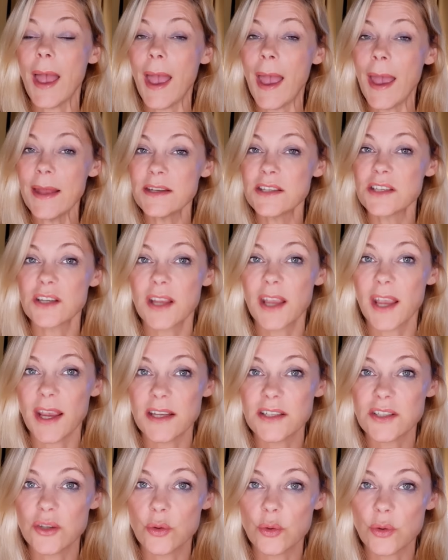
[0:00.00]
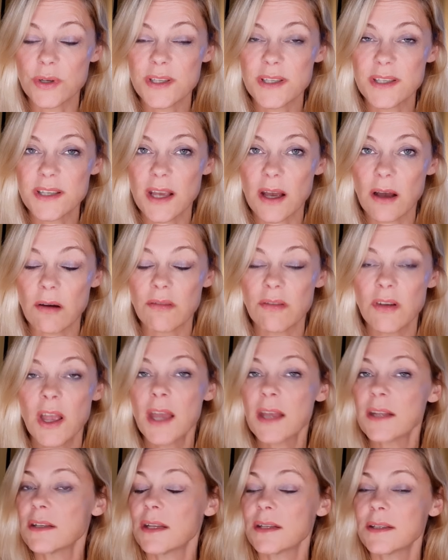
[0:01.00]
educate yourself
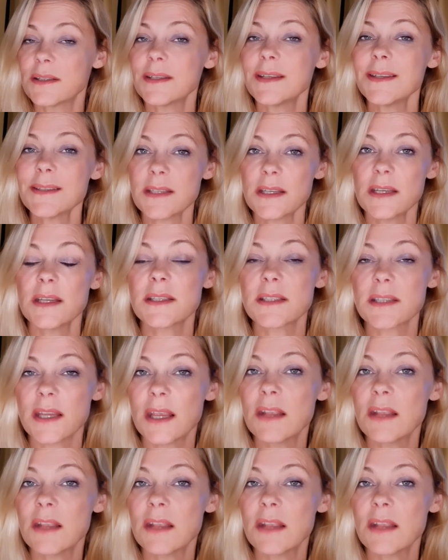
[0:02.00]
that this is